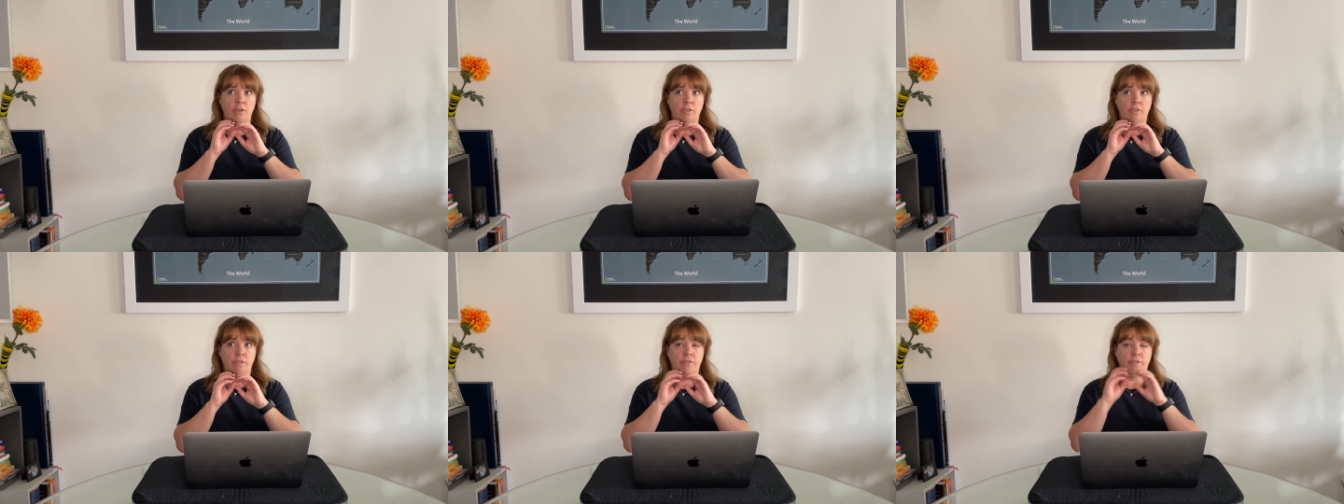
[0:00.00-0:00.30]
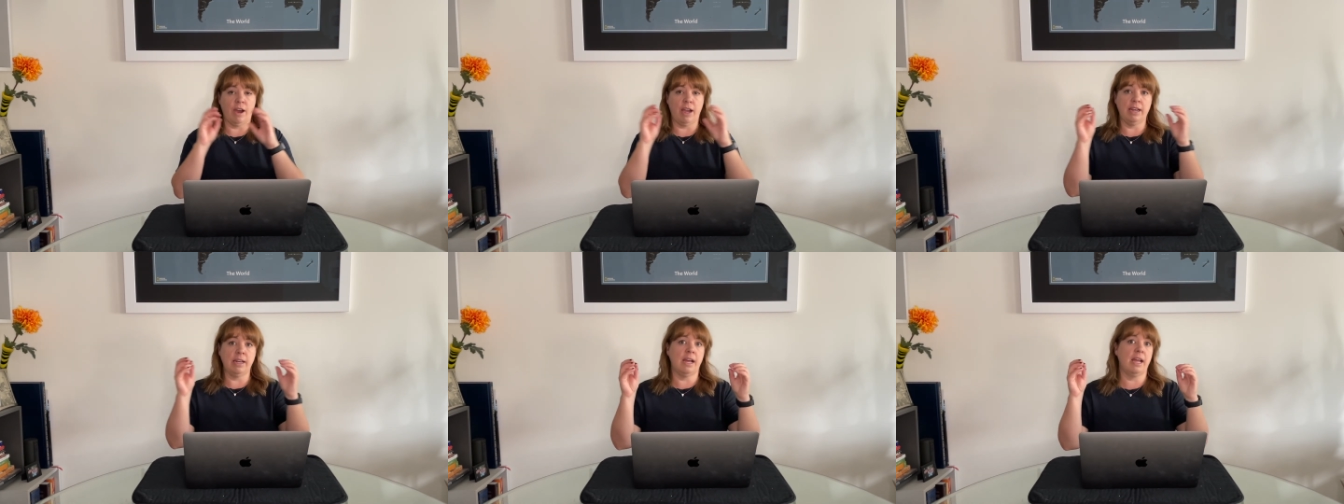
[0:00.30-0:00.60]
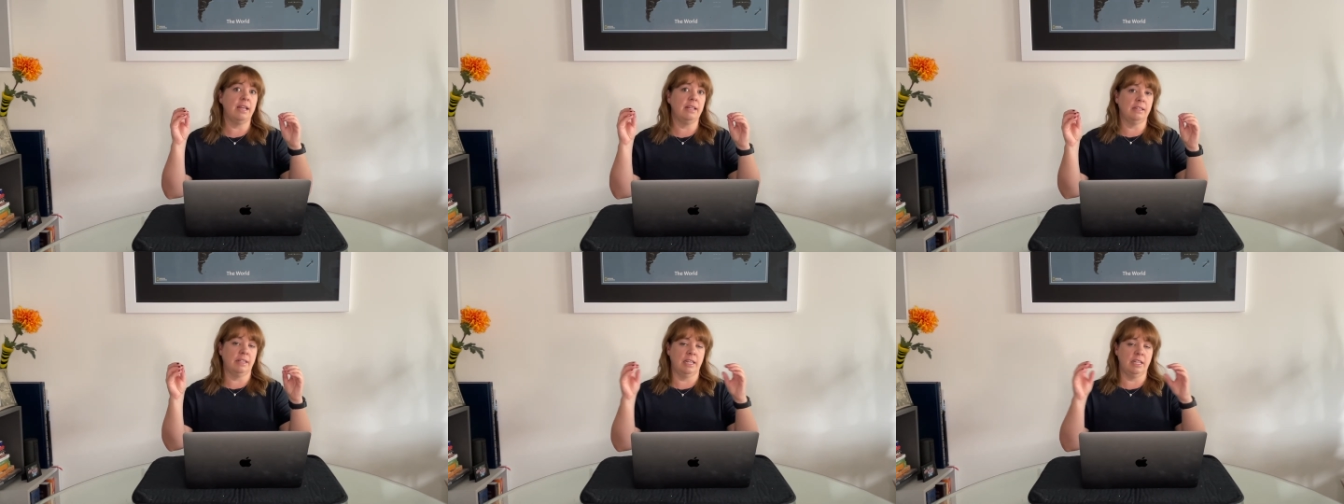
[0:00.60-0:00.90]

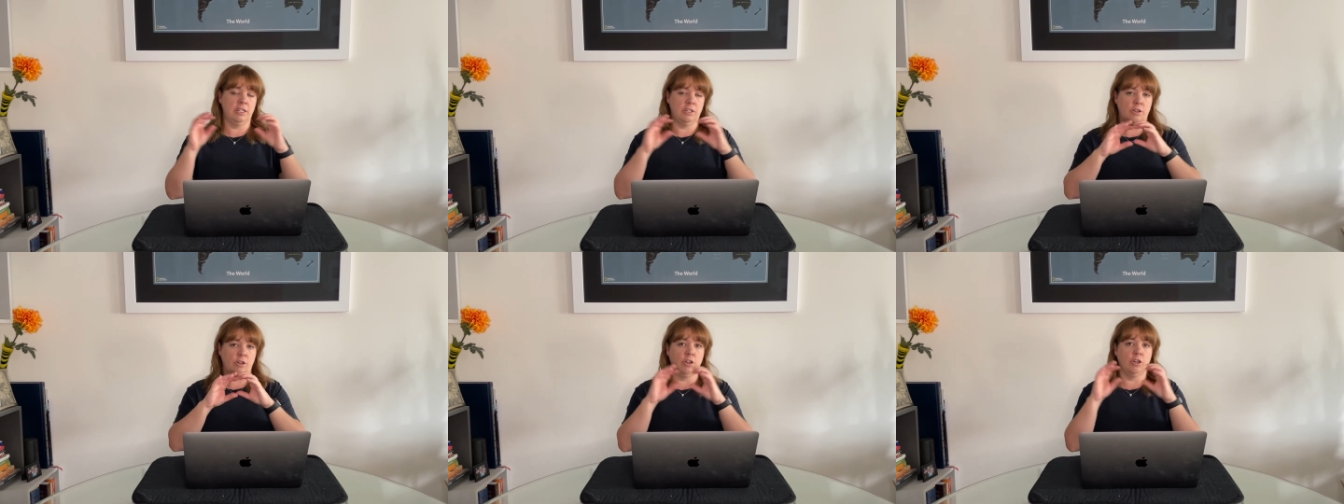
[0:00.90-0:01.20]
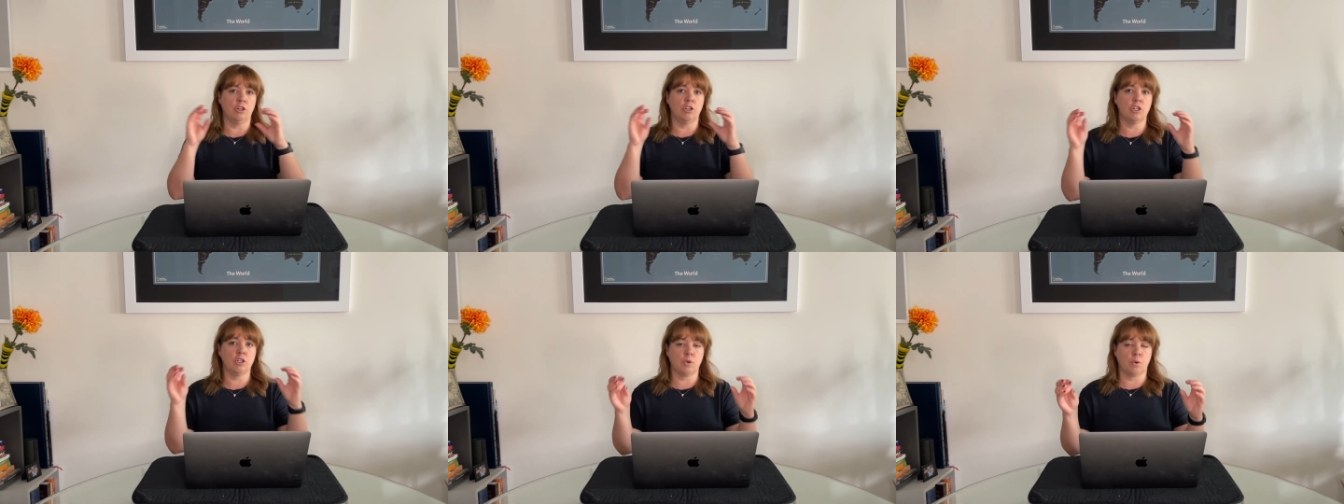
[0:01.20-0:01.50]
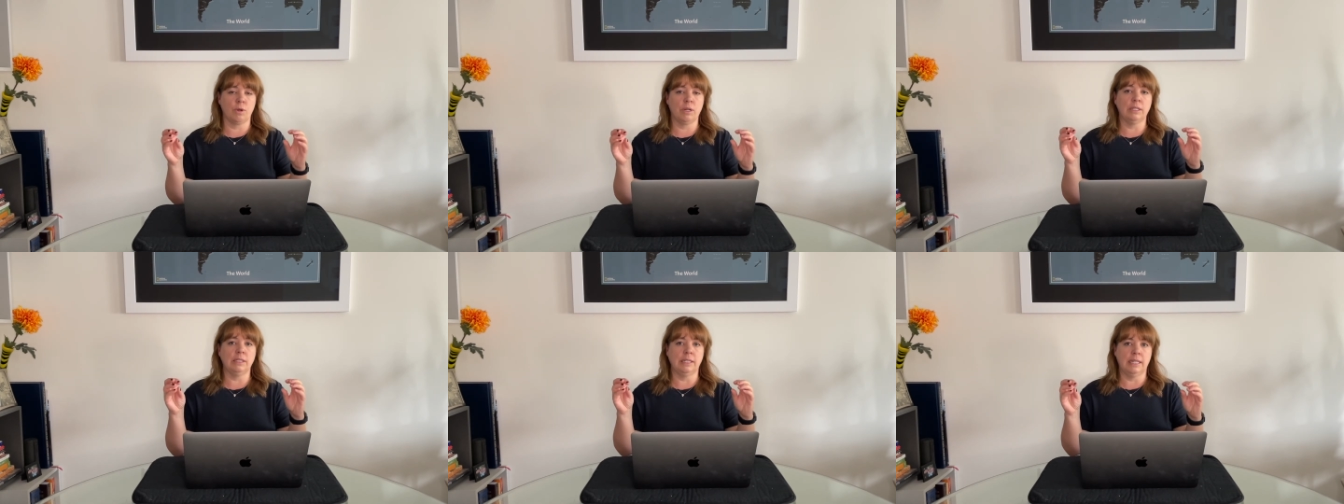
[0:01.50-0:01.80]
finite list or your
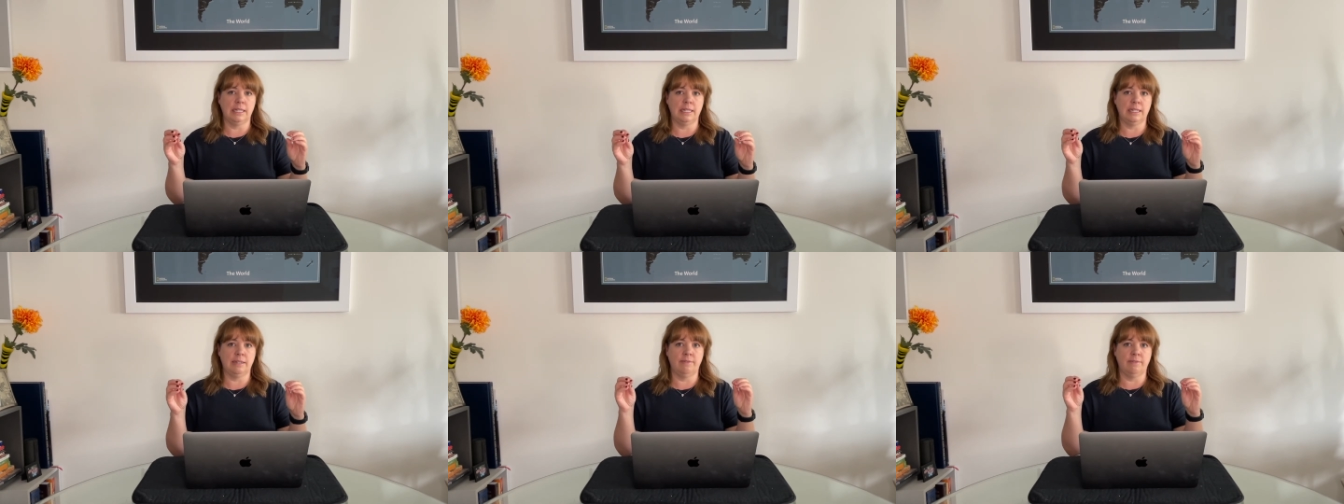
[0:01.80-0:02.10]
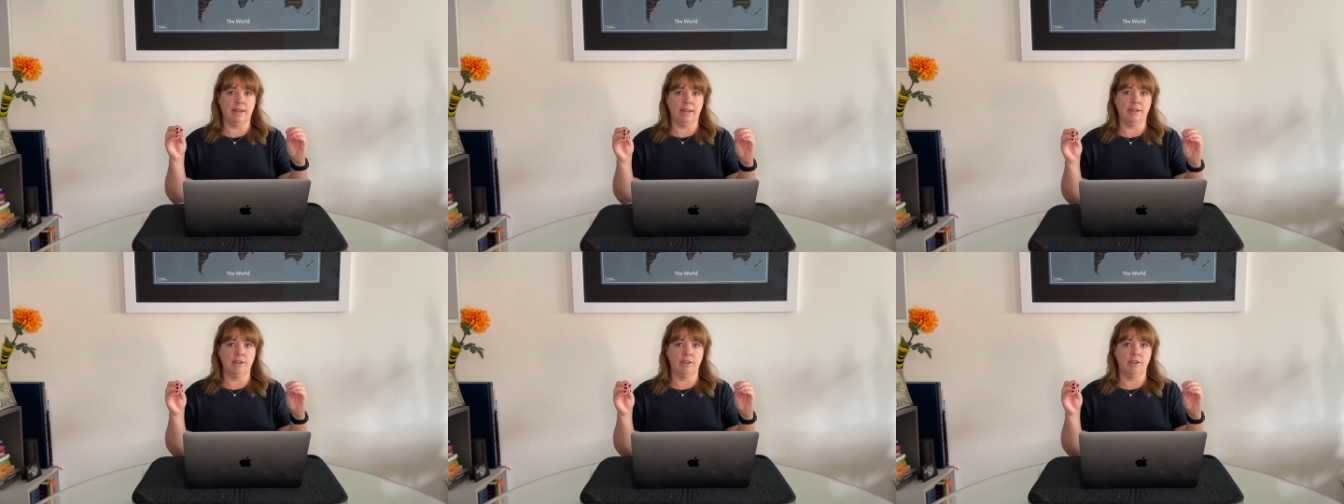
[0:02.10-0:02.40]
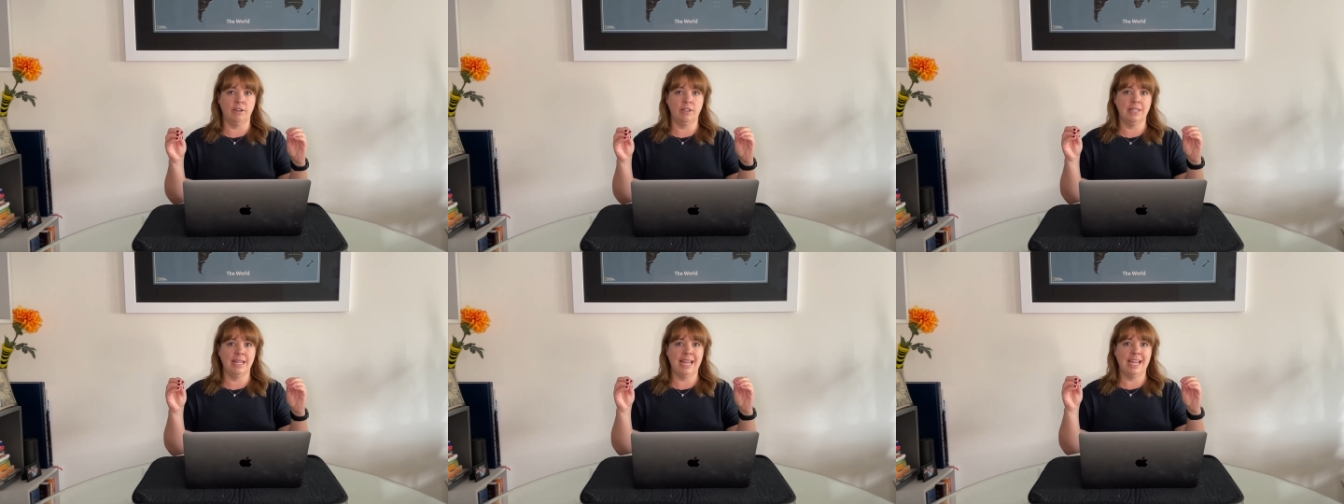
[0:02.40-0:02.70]
short list of
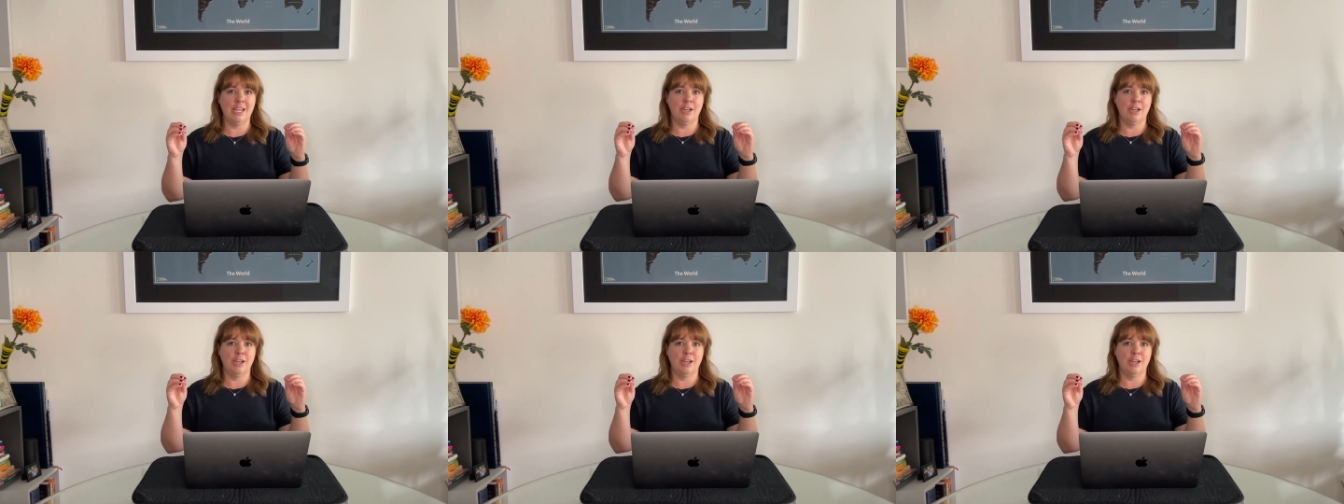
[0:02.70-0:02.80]
vendors.